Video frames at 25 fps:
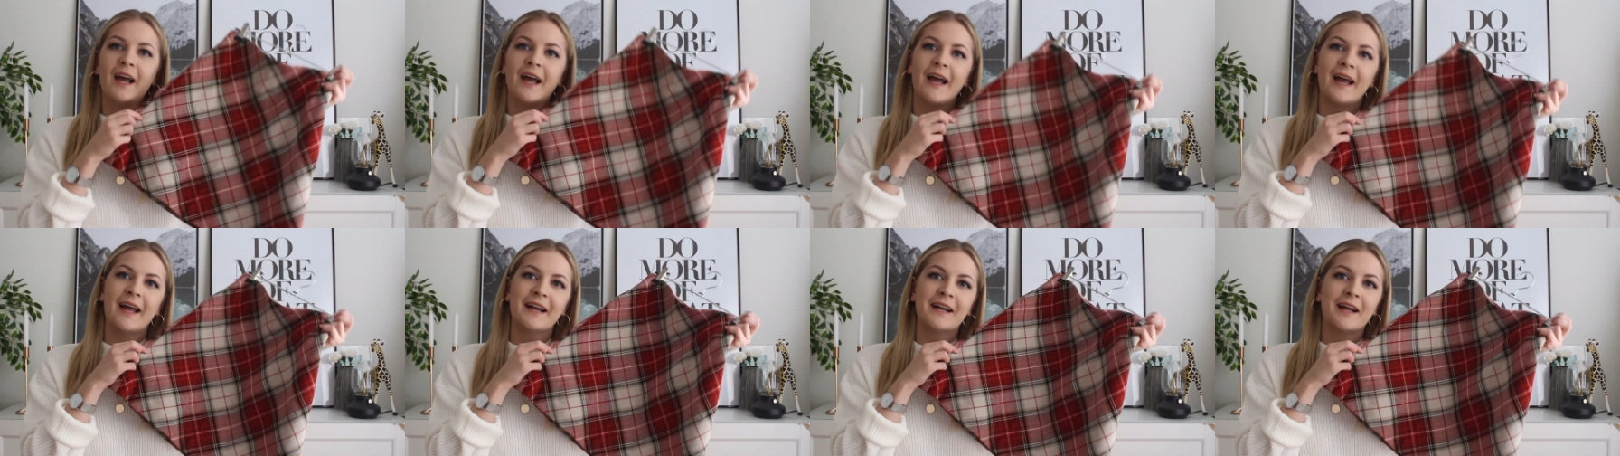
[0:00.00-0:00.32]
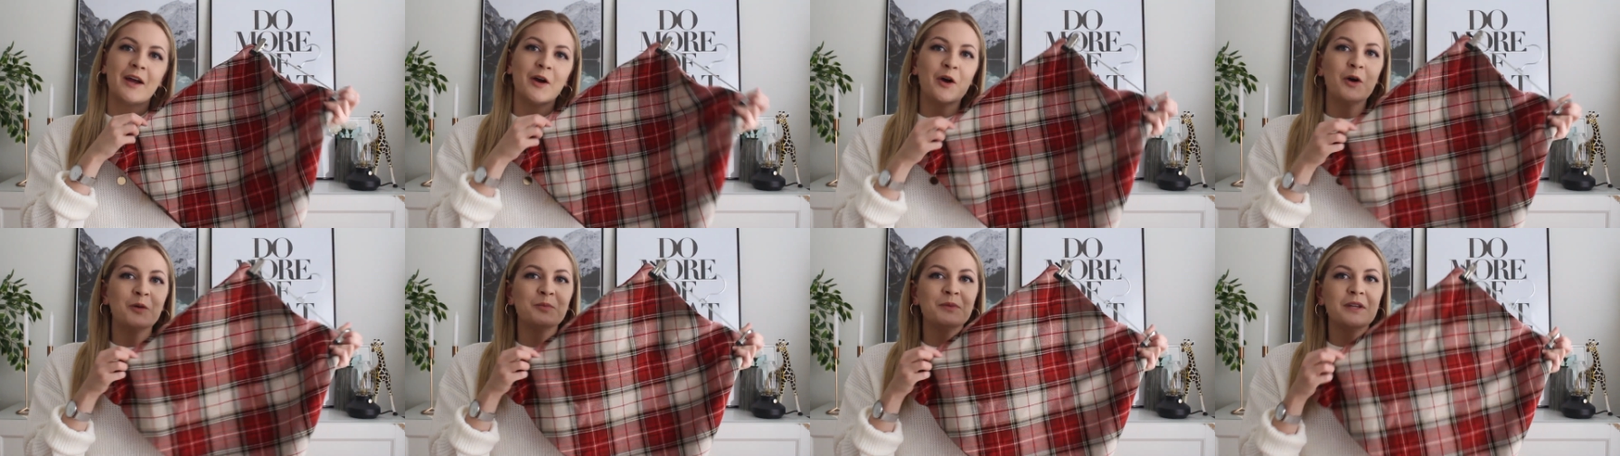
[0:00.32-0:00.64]
and
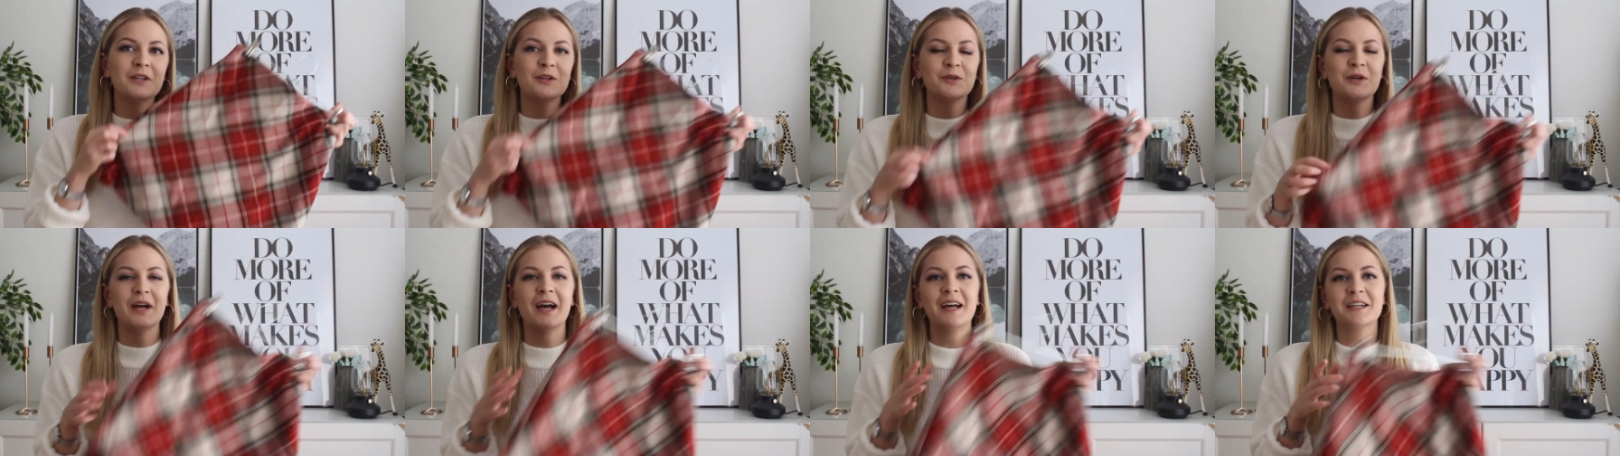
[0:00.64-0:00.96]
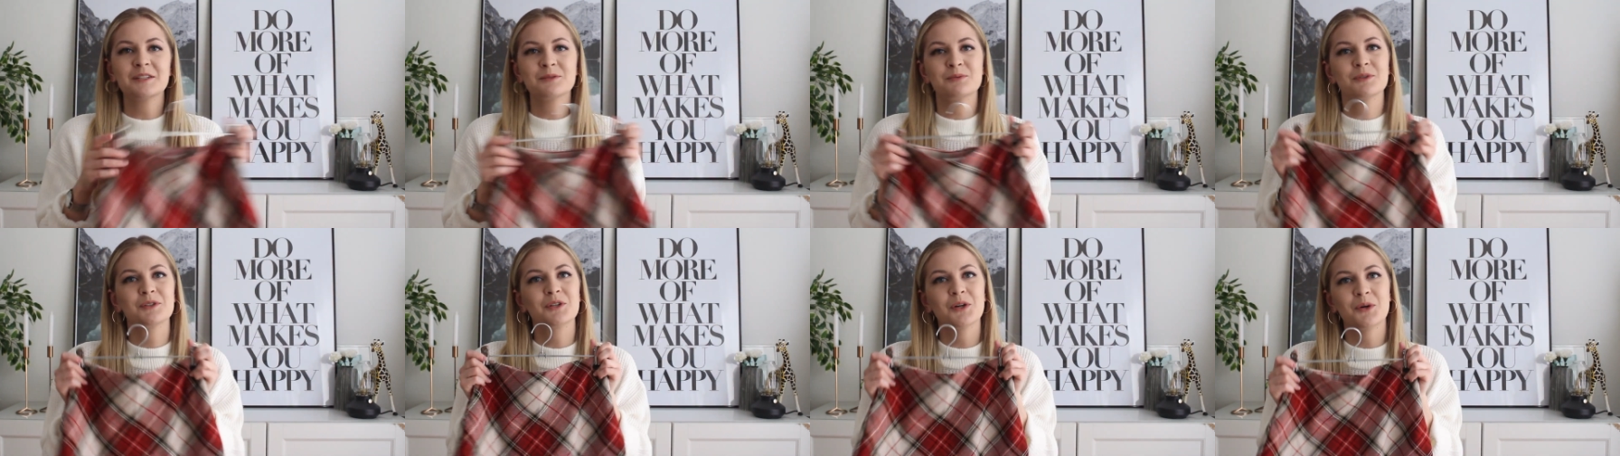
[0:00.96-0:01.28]
I hope that you
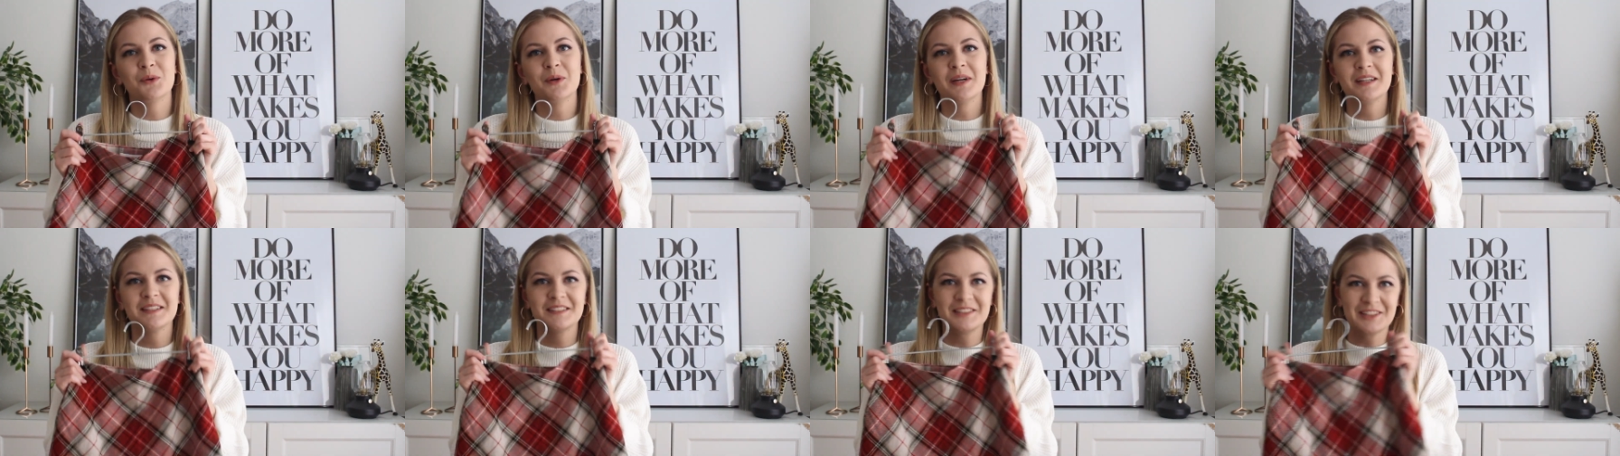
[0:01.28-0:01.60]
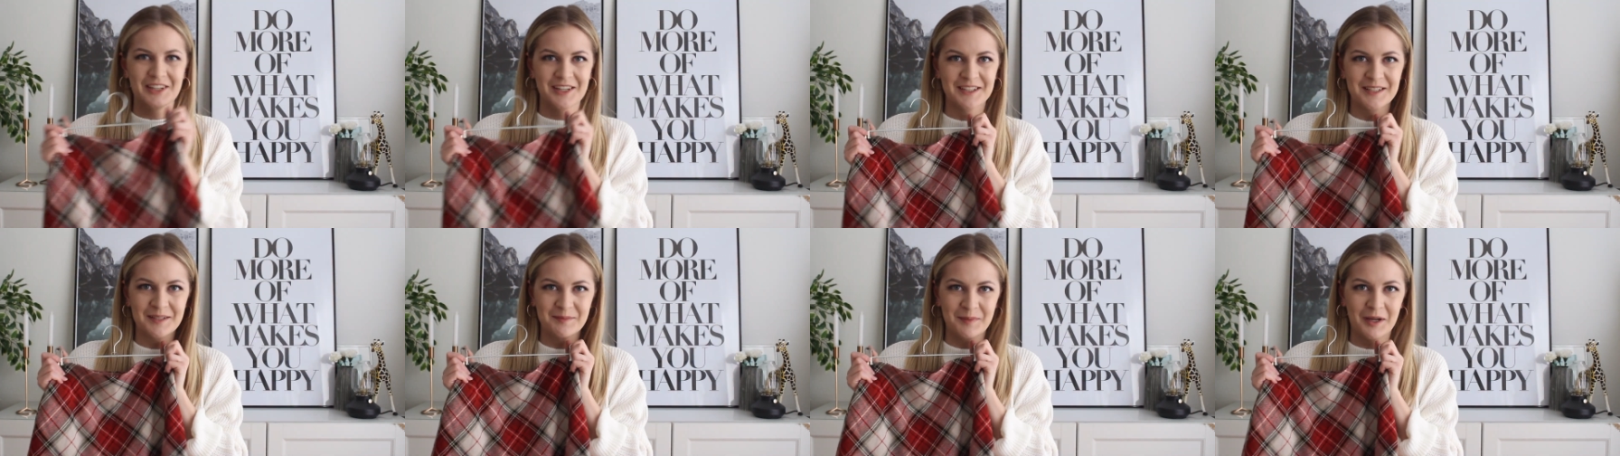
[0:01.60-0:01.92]
guys will go and
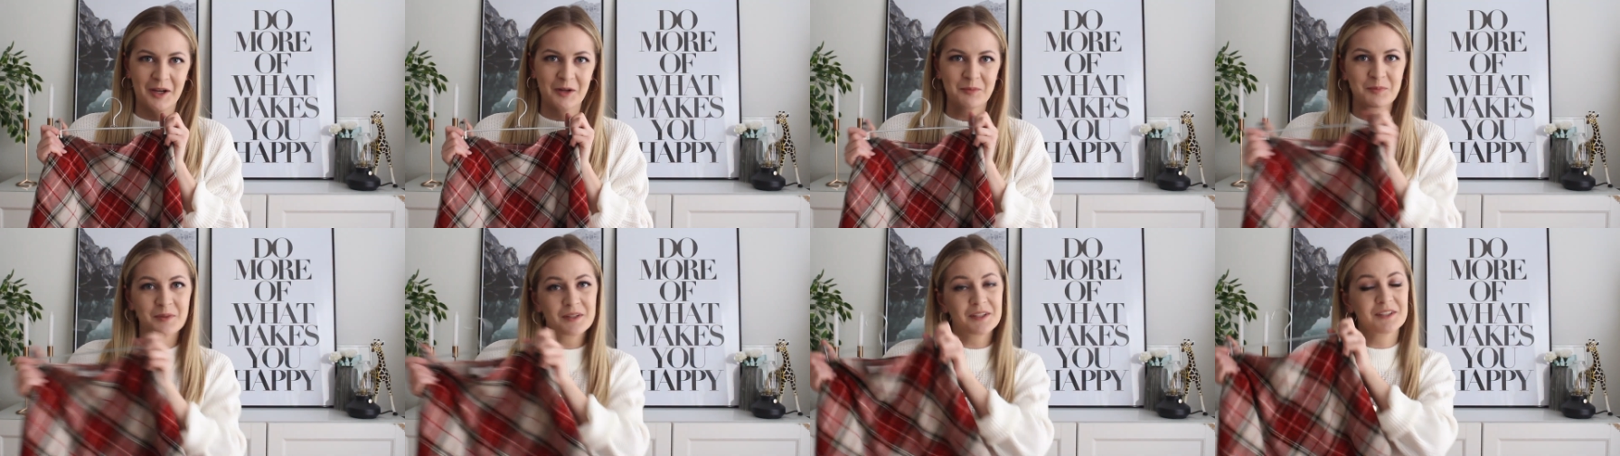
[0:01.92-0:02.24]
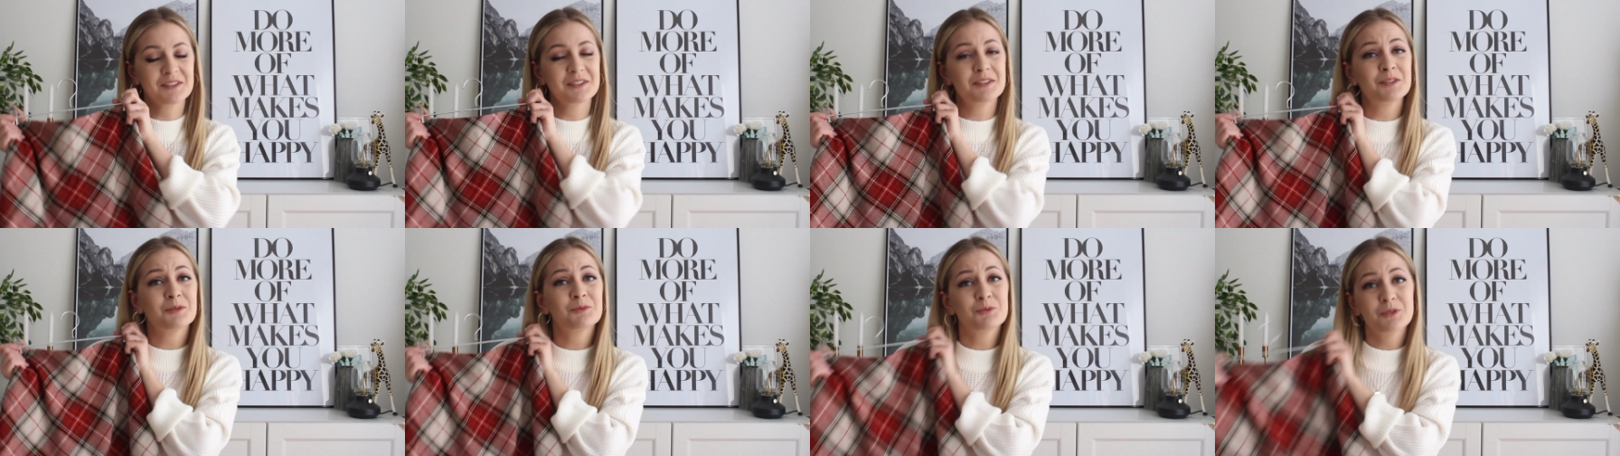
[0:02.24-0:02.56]
check them out
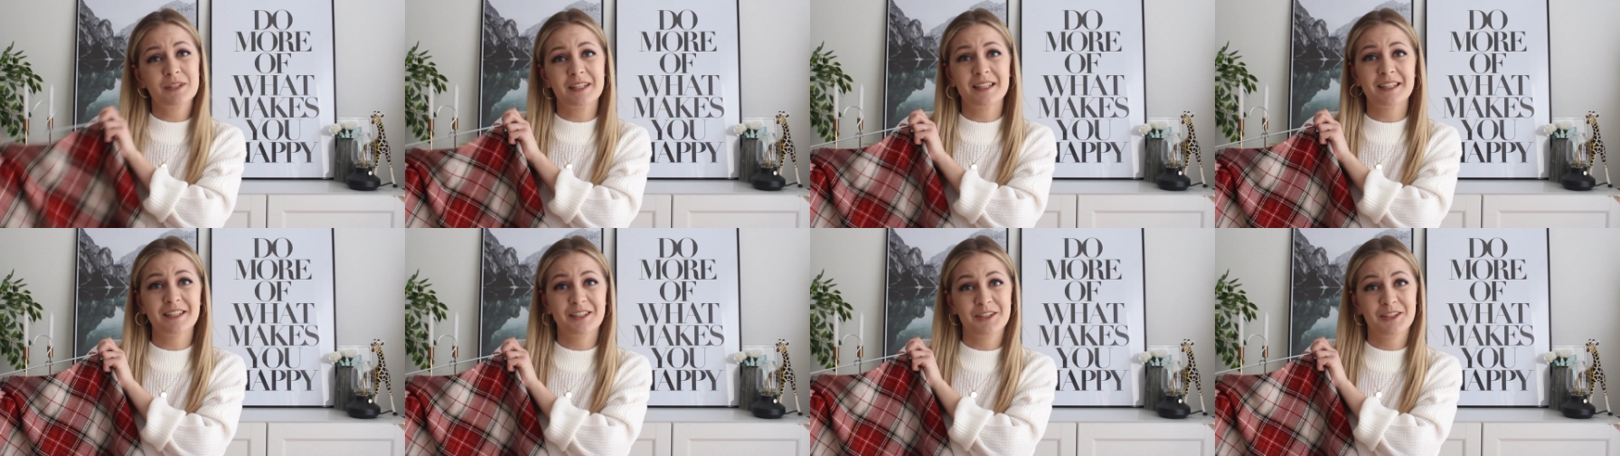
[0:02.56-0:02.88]
because they're really